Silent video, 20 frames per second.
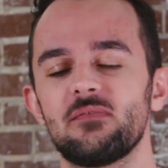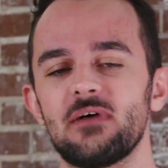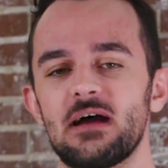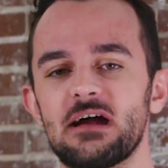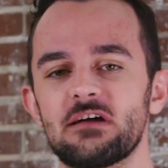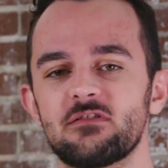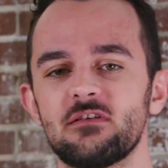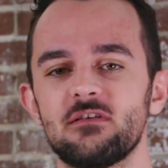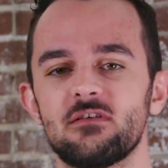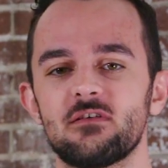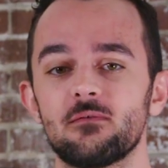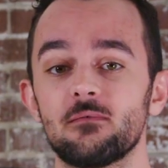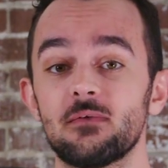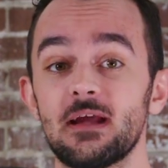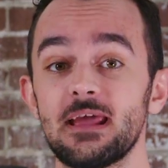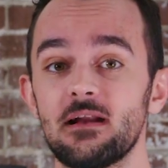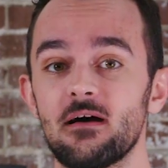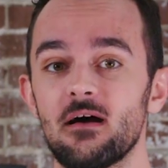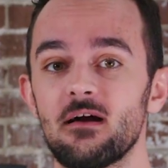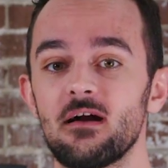fashion to
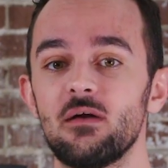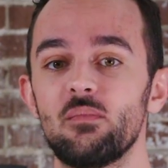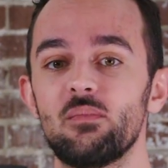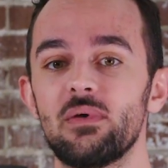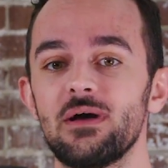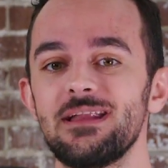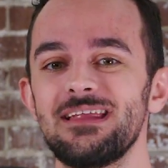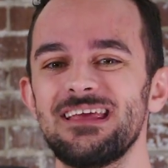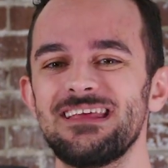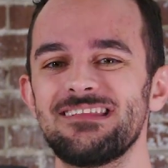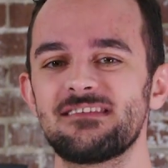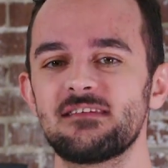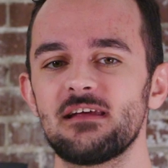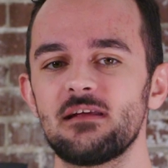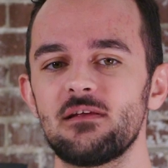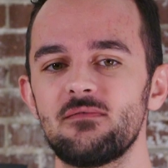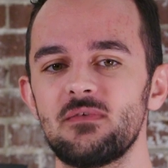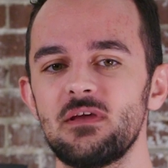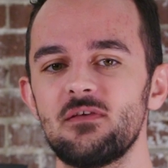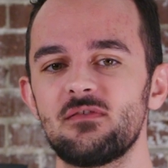radar, but
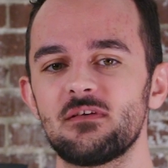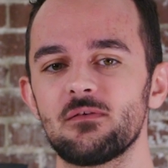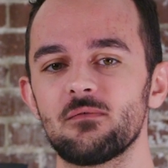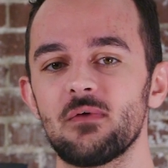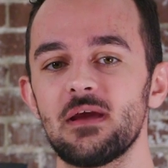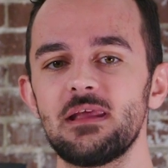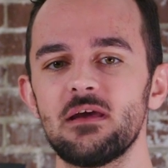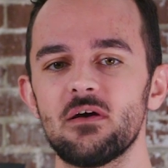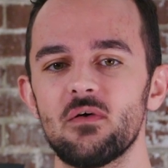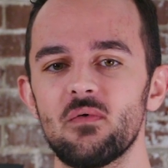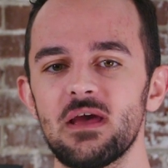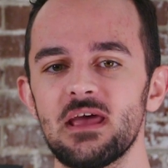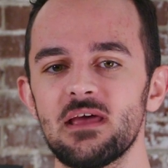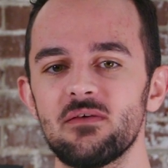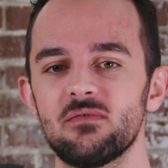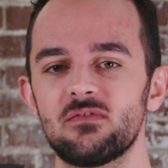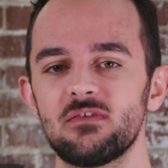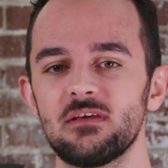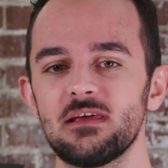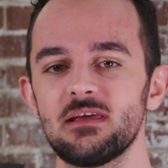instead of using radio waves,